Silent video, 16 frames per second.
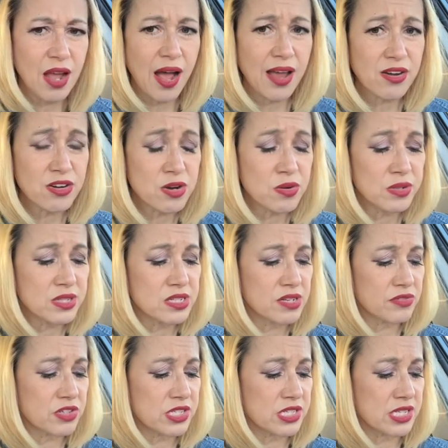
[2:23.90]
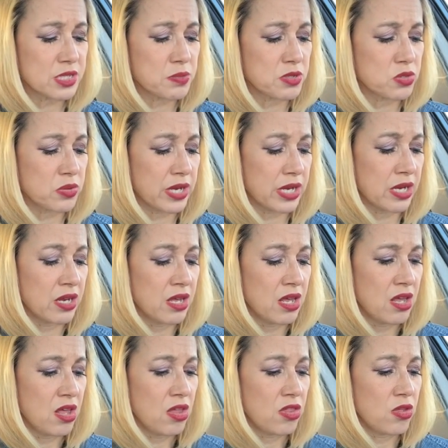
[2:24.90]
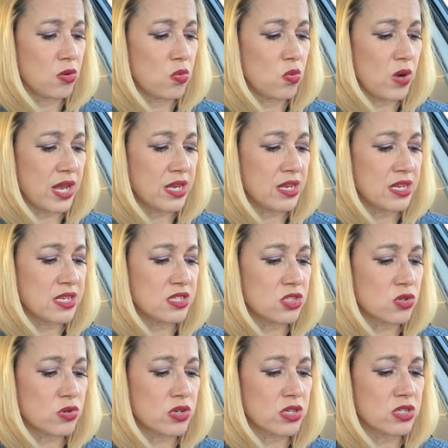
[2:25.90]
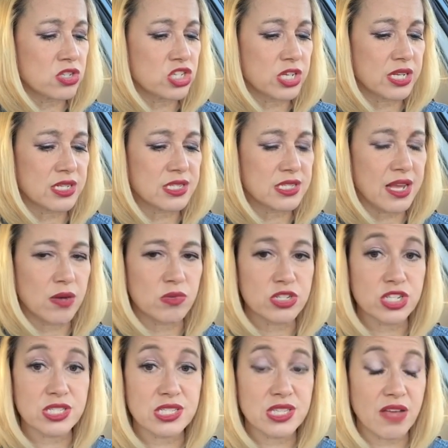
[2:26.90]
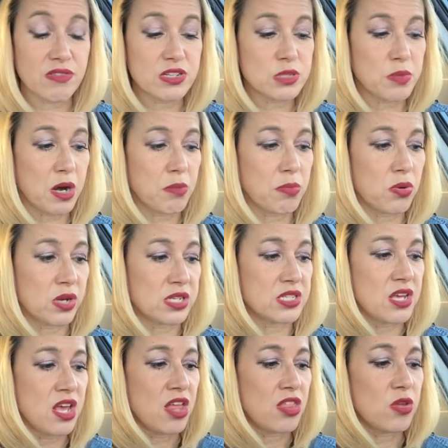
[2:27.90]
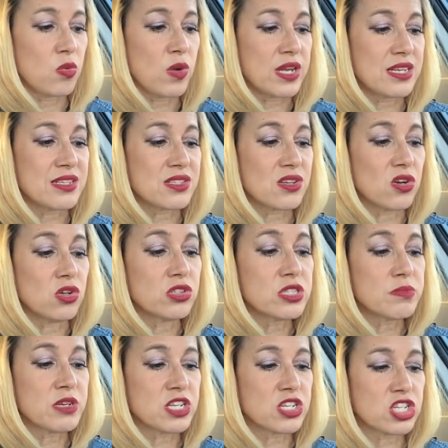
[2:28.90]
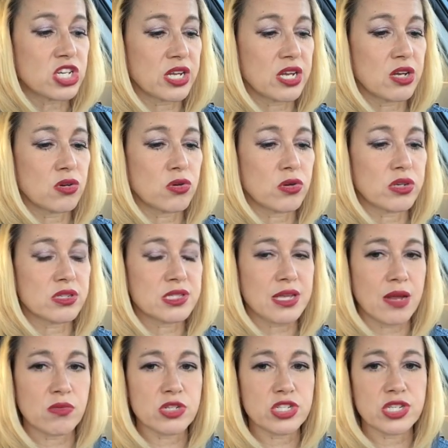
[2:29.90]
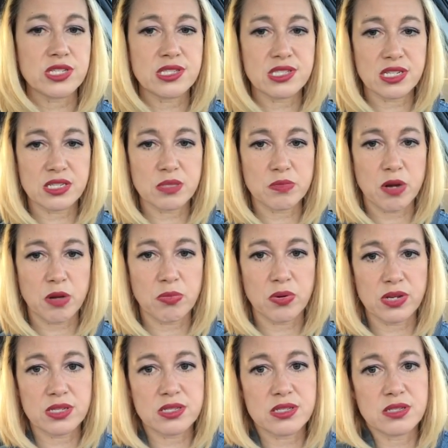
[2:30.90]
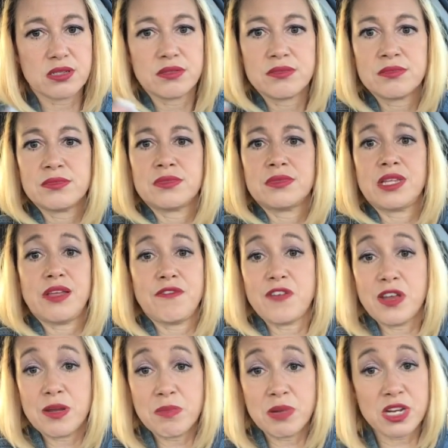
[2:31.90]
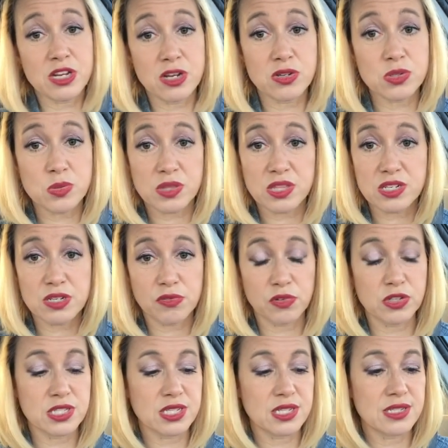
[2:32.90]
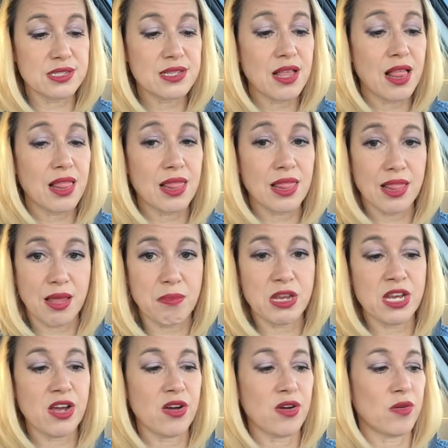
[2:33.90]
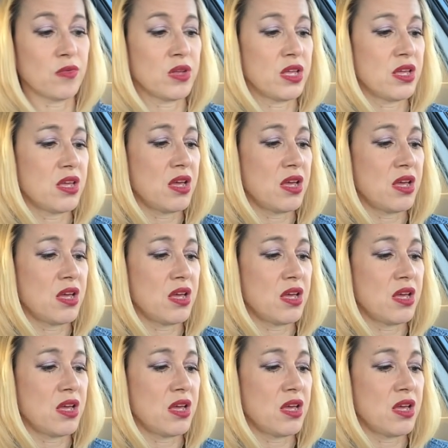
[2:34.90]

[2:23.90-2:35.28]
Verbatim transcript: I don't know what the difference is between the Wendy's grilled chicken sandwich is seven smart points. The Wendy's ultimate chicken grill sandwich is six smart points. If anybody knows what the difference is, let me know.